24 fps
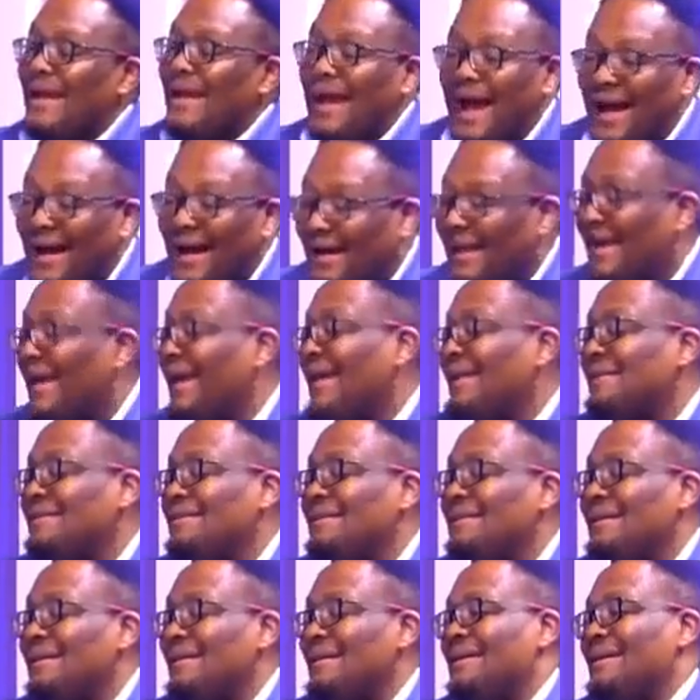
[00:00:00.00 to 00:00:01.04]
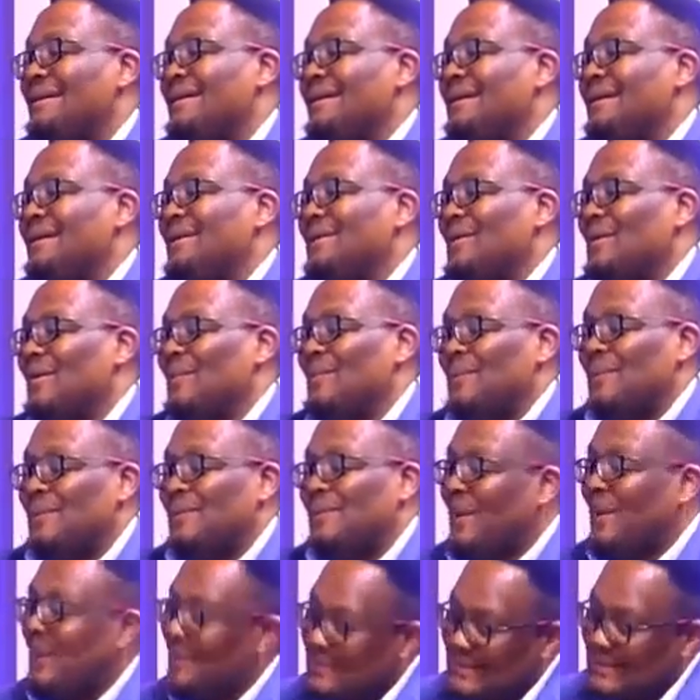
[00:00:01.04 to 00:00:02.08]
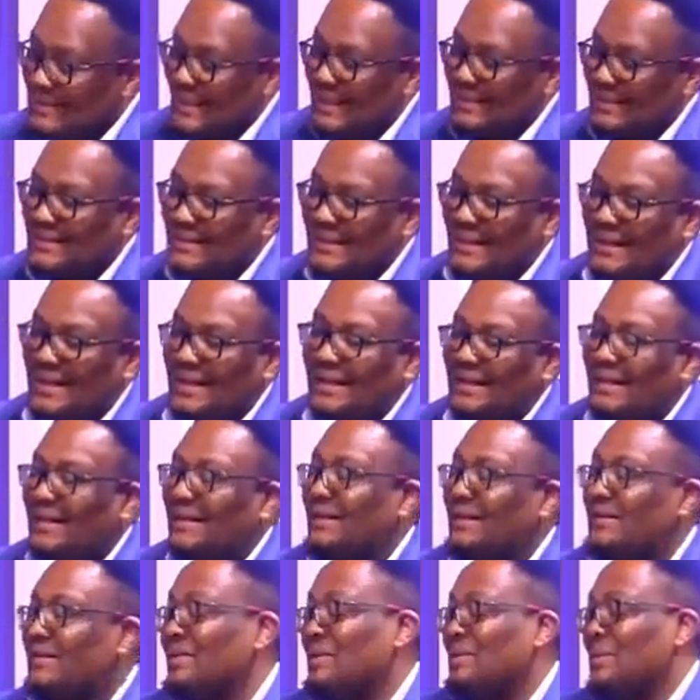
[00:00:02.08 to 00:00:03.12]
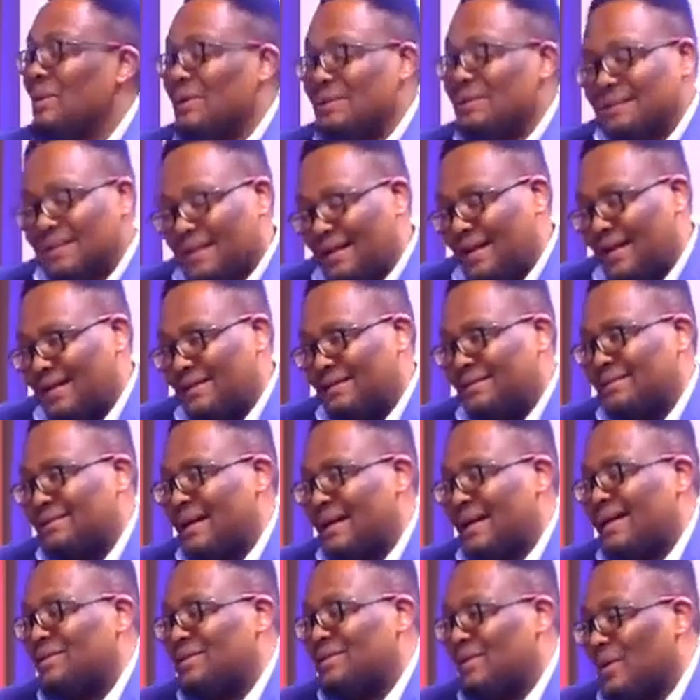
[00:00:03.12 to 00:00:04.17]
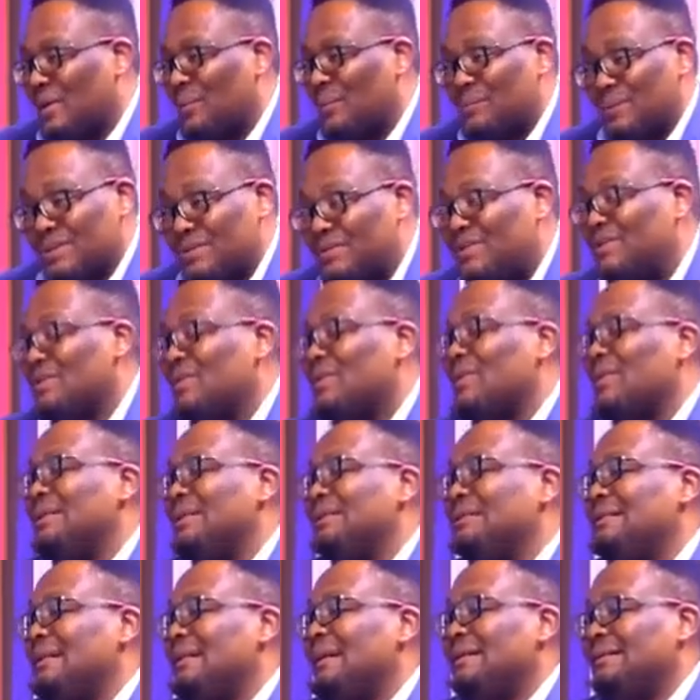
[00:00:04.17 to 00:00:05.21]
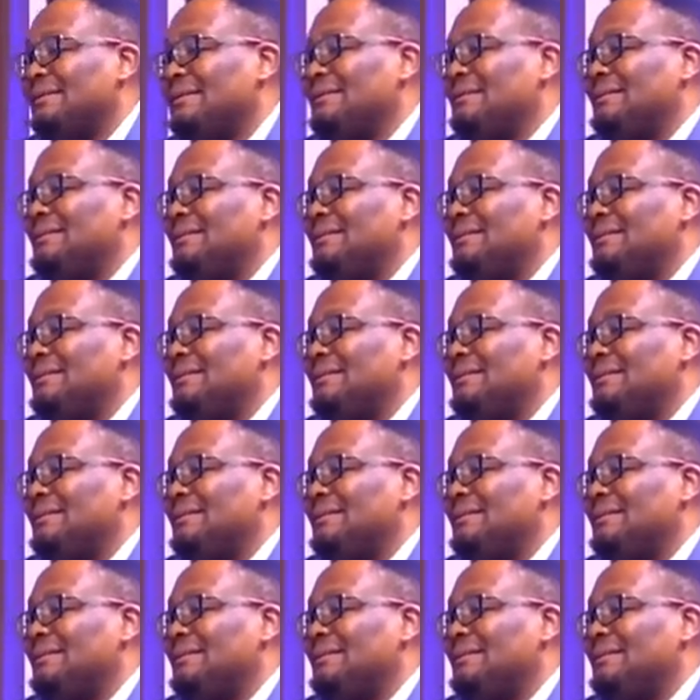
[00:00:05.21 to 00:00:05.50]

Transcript: again, there was that request that I do not pursue it. And